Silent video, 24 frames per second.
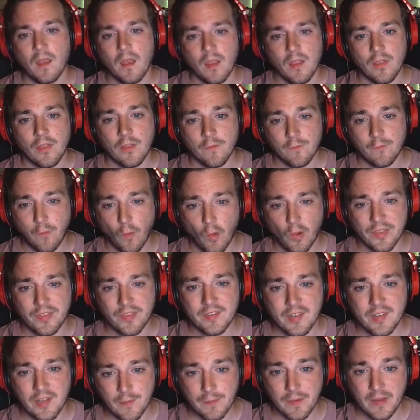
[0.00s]
The fourth
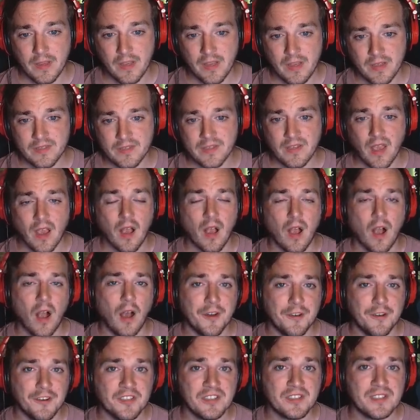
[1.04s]
tip is
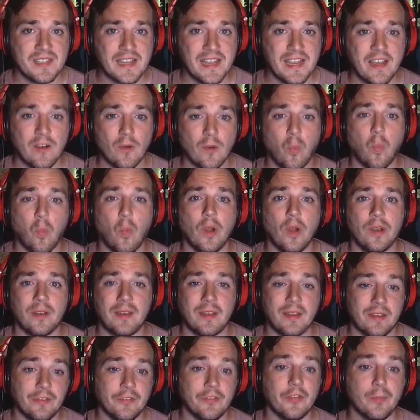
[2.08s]
understand what
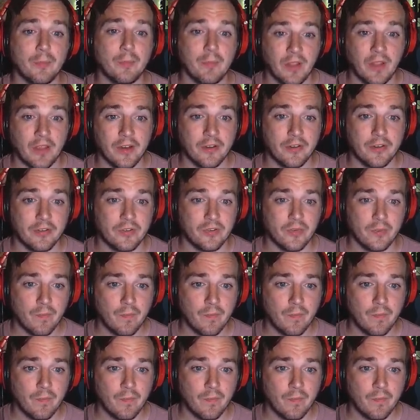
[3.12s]
kills players.